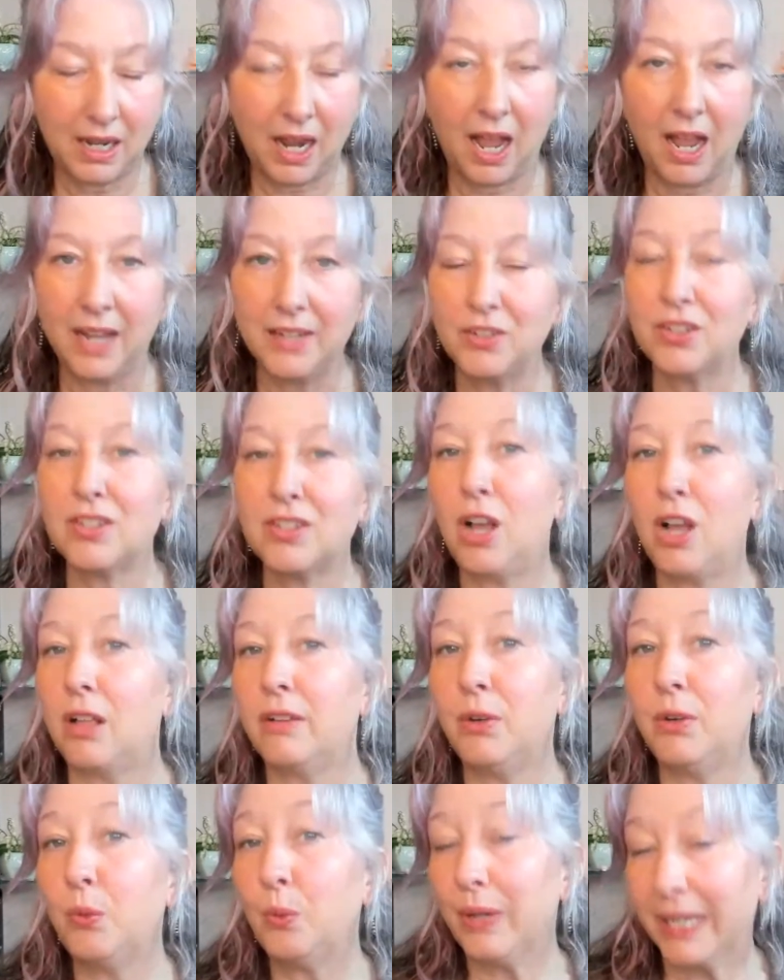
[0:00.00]
I just
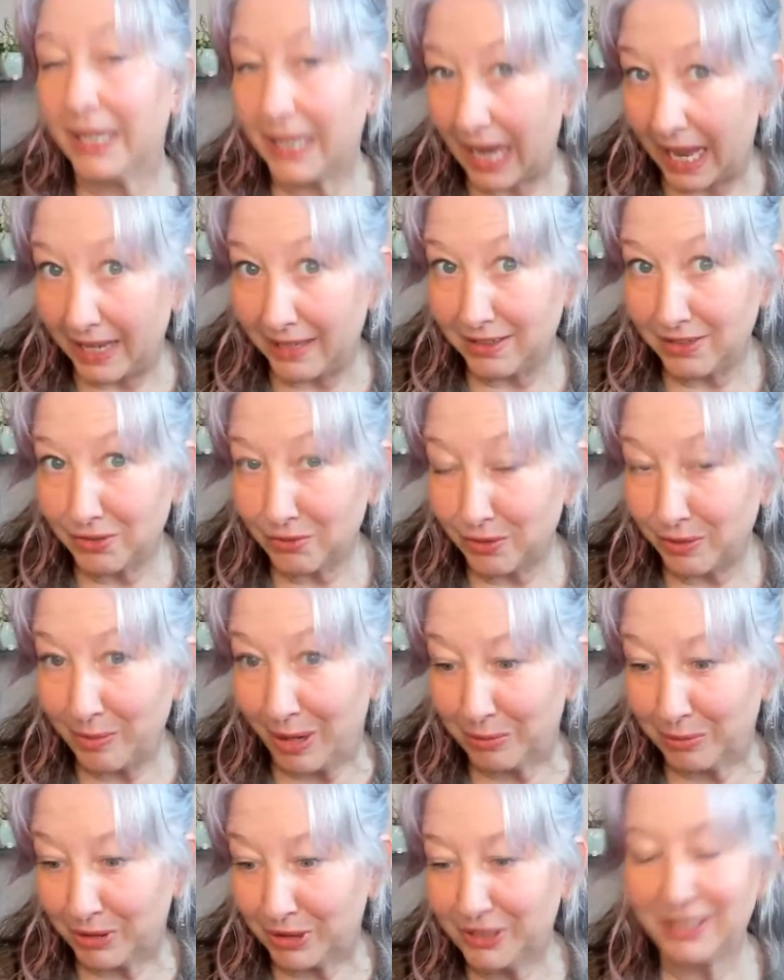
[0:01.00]
call it a weekend.
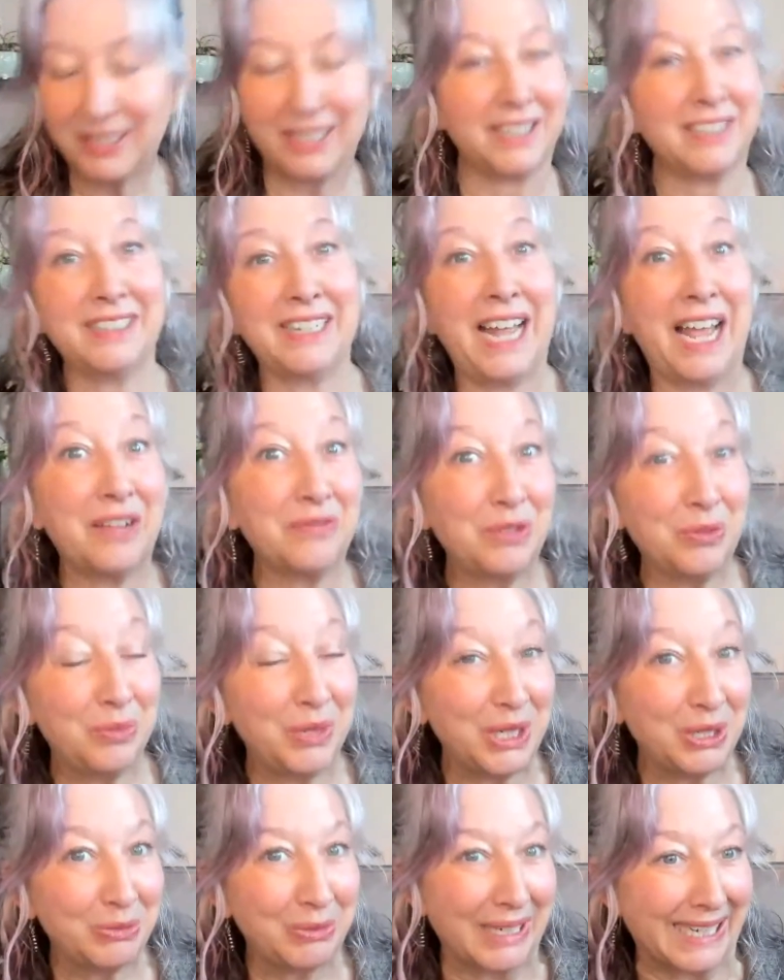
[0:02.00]
Remember, it doesn't have to
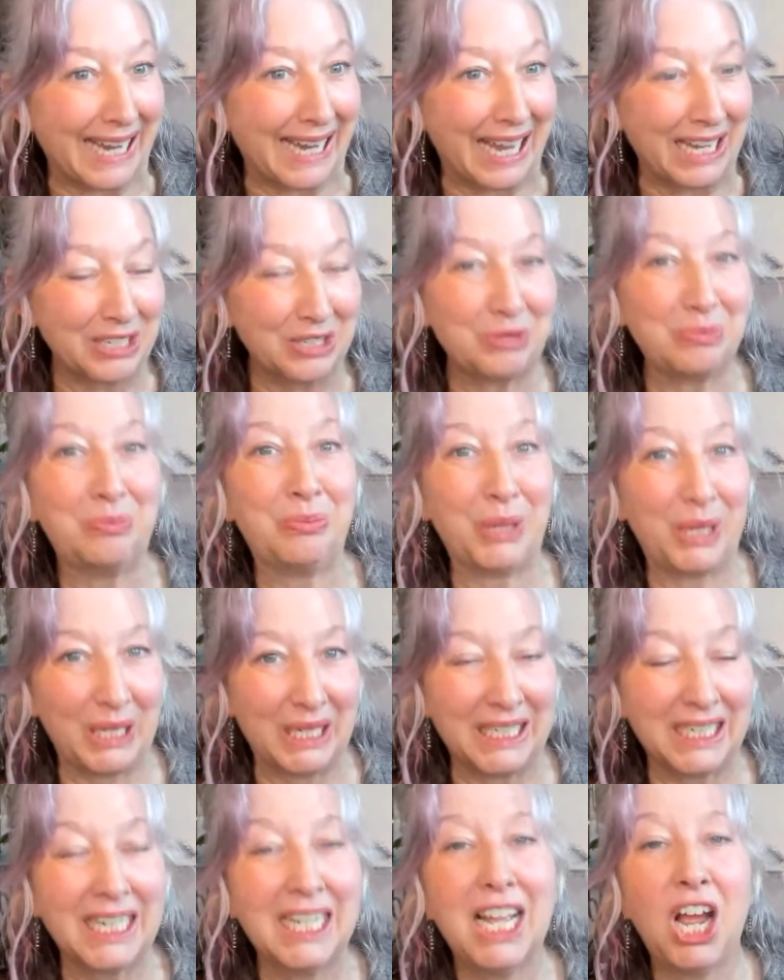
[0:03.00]
be a weekend,
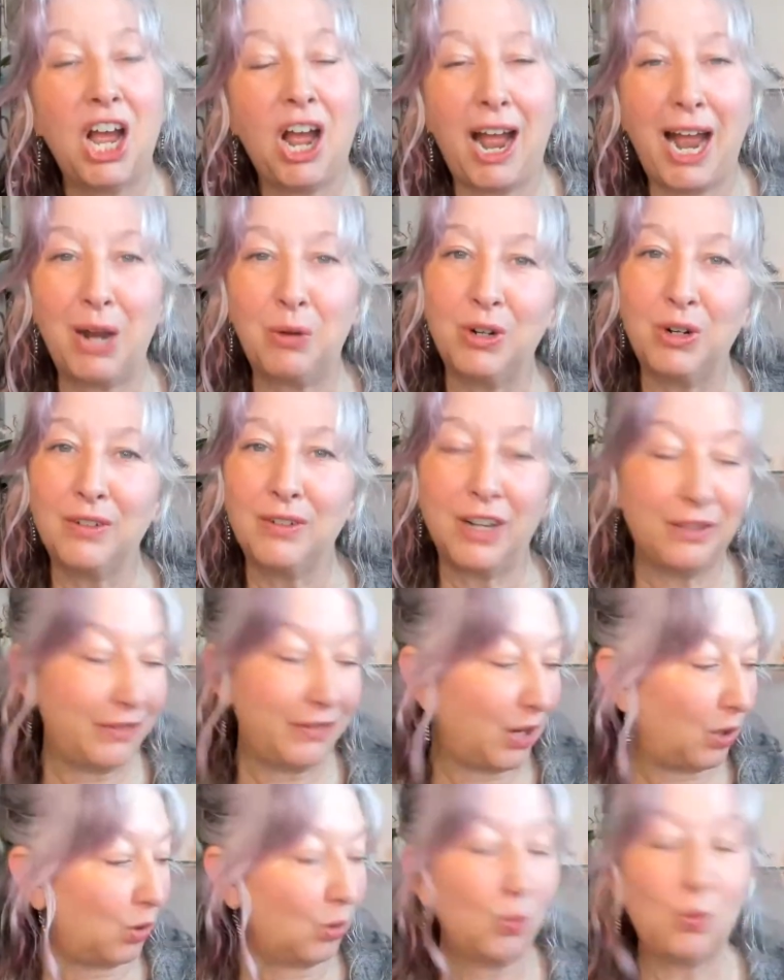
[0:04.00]
but
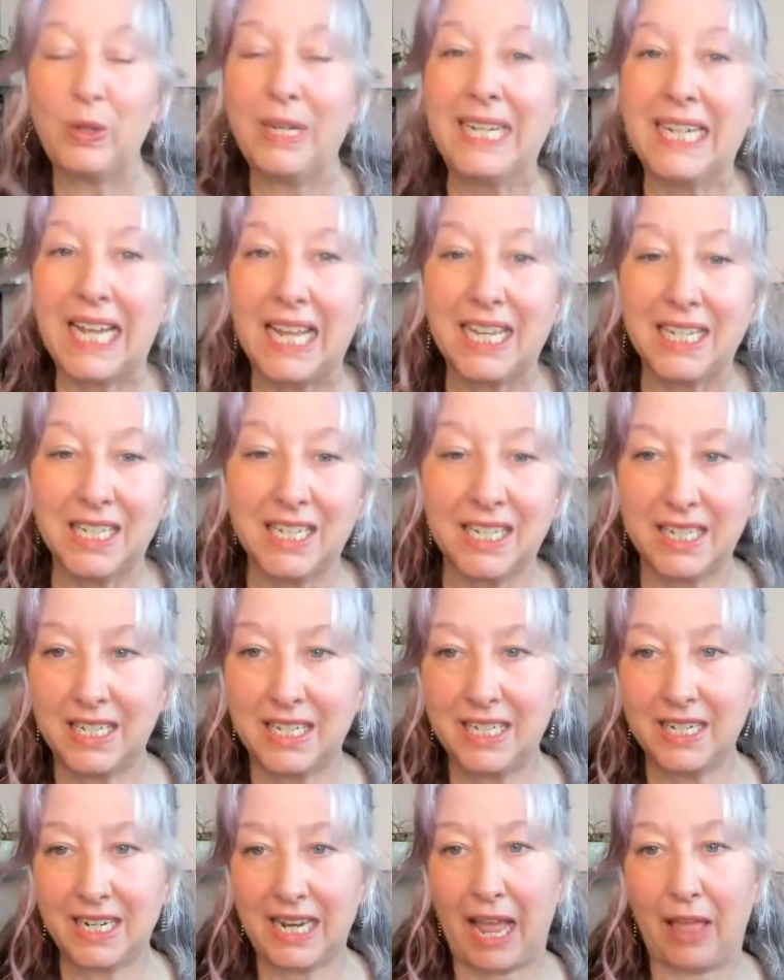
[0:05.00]
our weekend
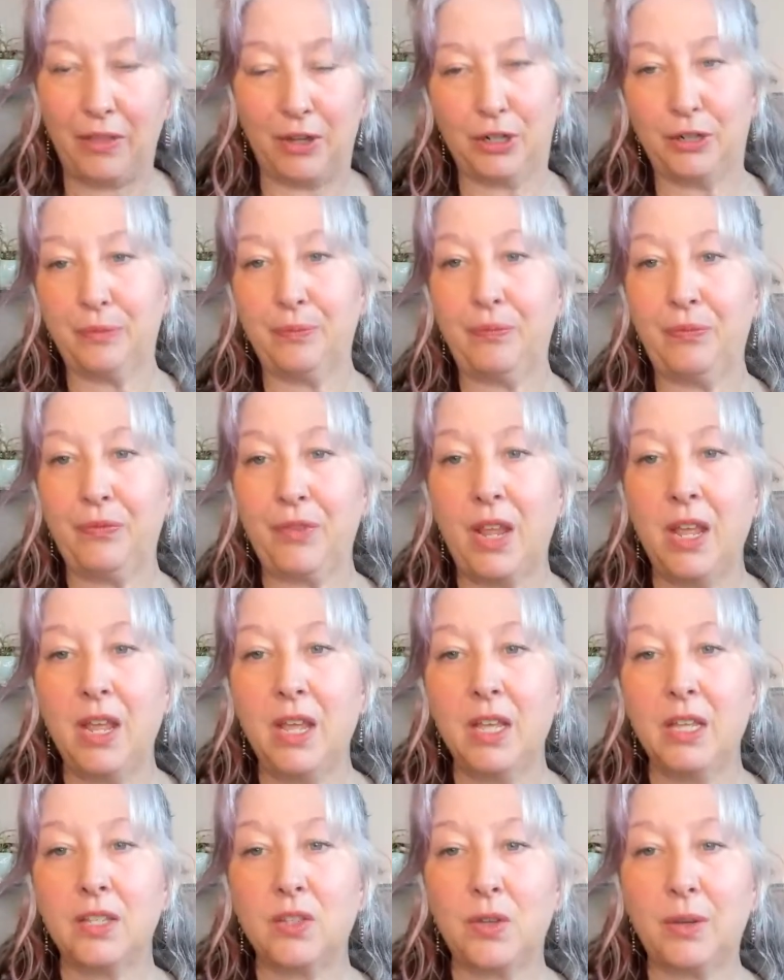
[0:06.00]
together.
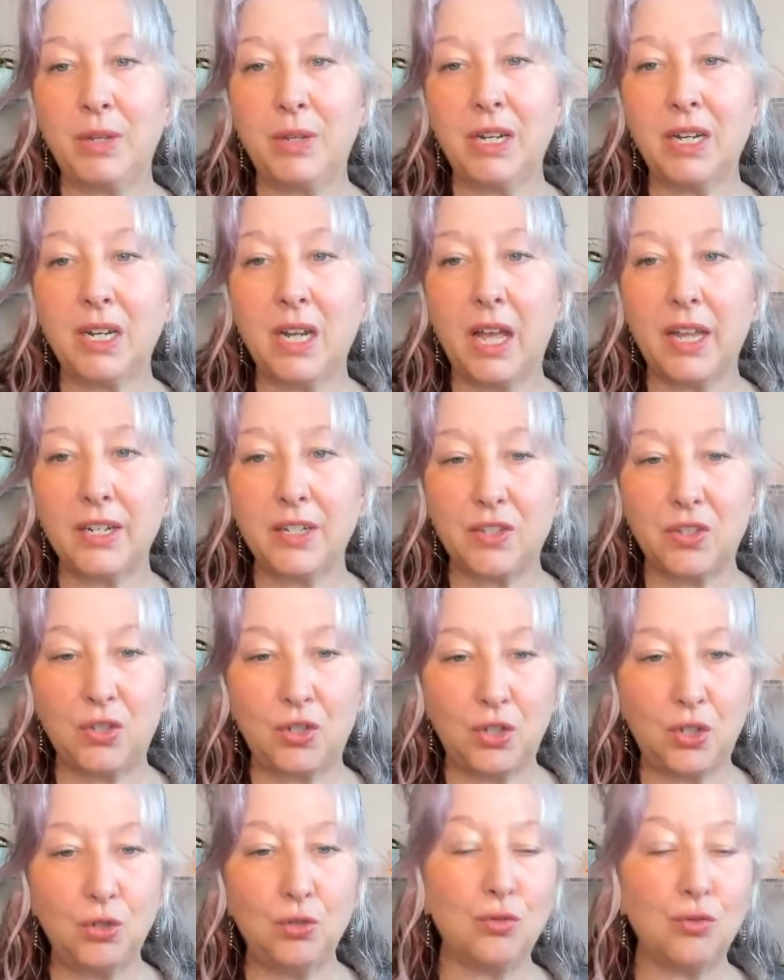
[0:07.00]
So I'm going to kind of
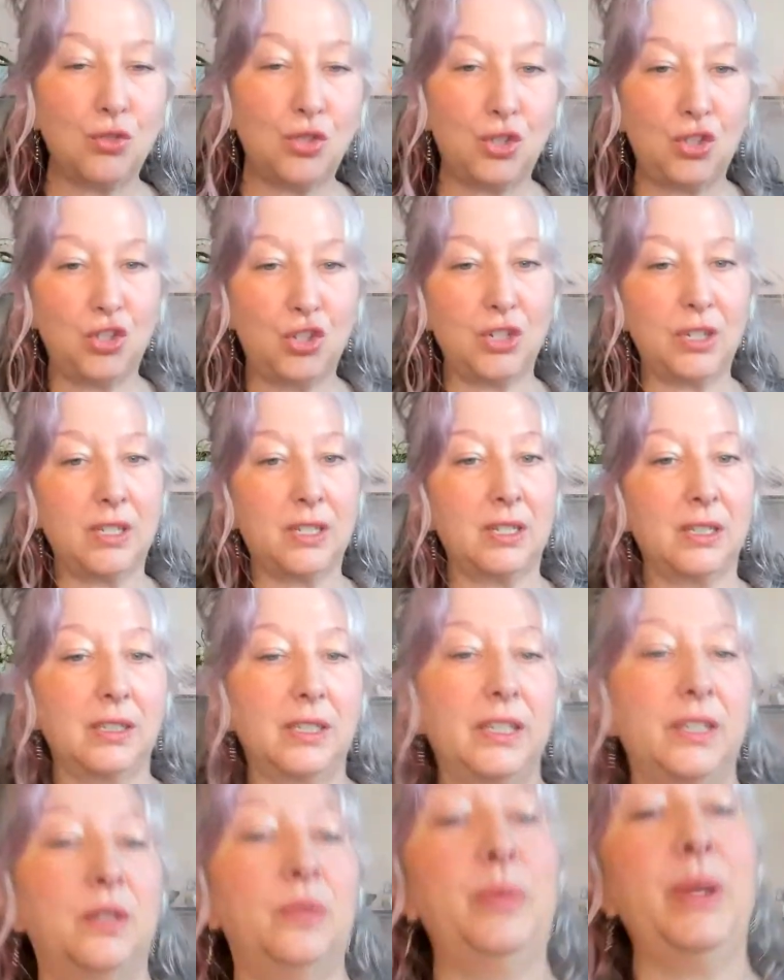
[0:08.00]
scooch just a
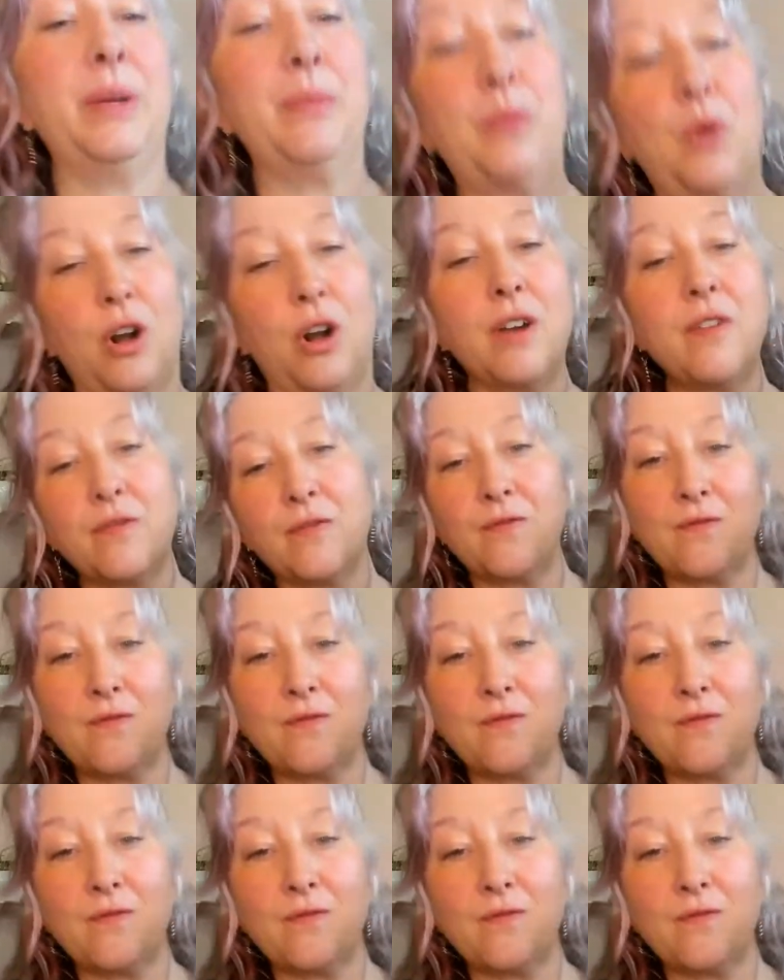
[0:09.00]
little bit more.